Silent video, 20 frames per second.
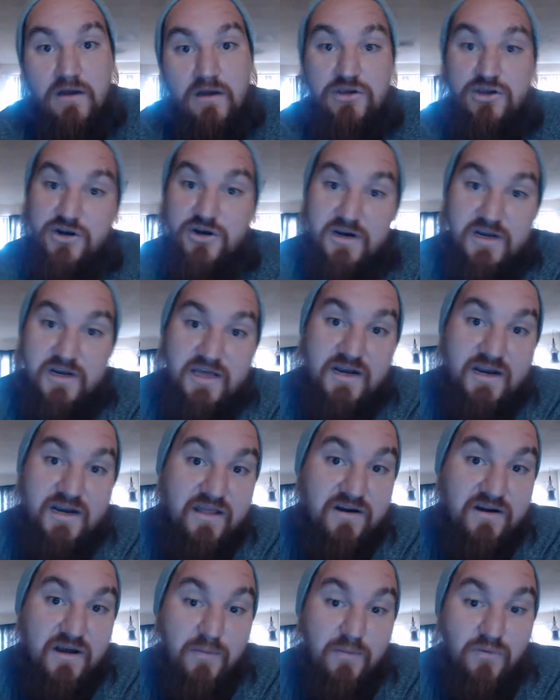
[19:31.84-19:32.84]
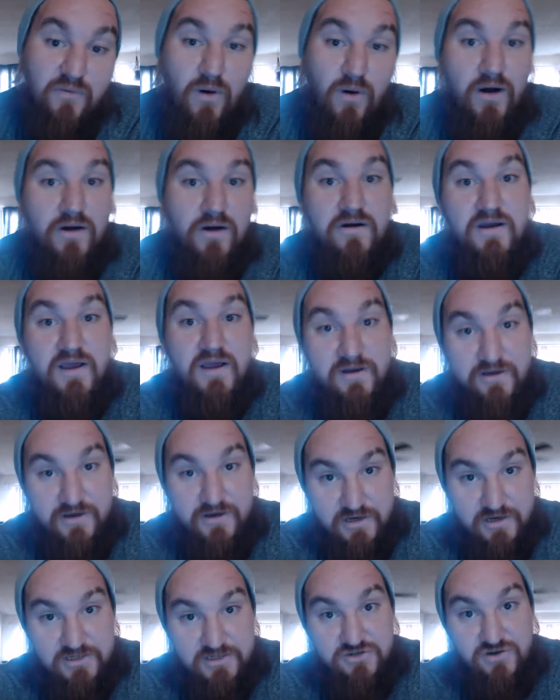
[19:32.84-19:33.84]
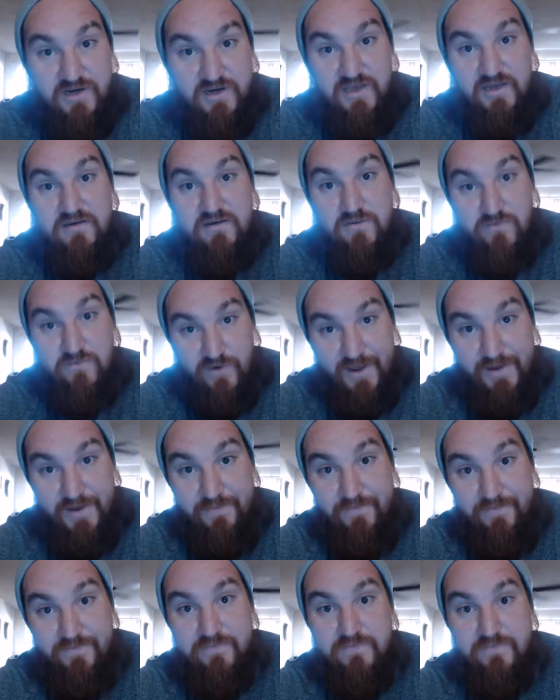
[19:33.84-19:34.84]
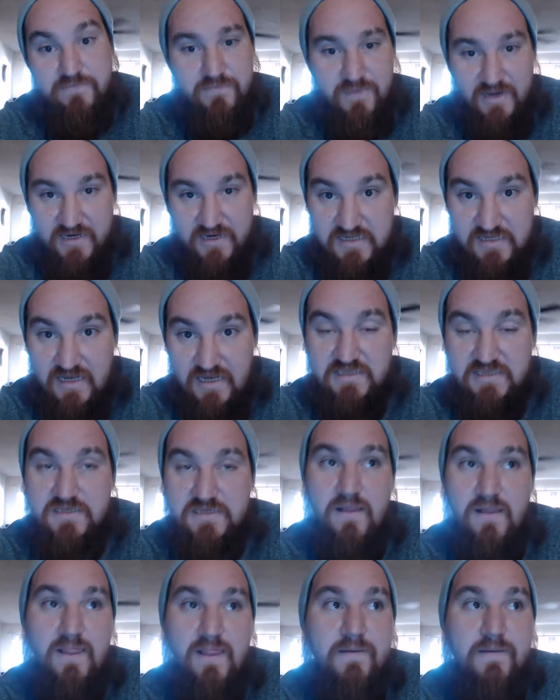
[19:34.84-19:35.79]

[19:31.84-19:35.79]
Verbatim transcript: you're going to get another cup of water and you're going to drink it, right? Makes sense.